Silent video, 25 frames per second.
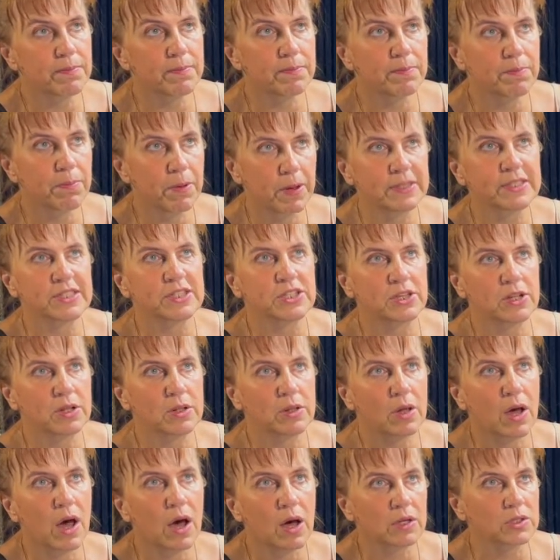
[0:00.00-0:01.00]

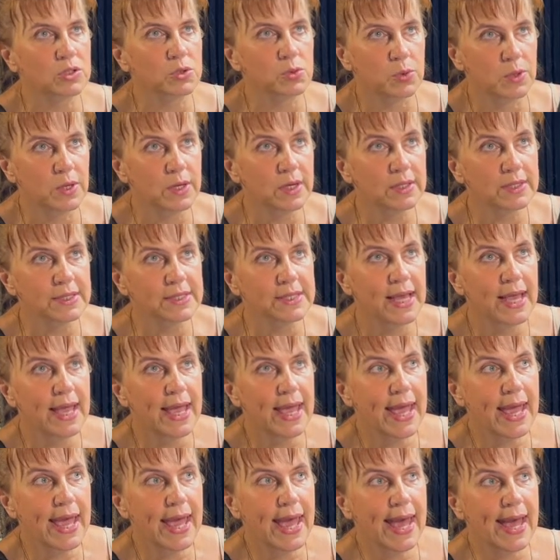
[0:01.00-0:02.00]
pastel artworks,
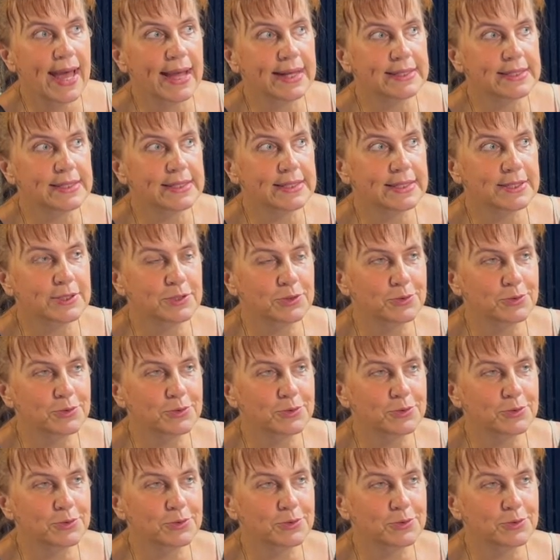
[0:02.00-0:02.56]
and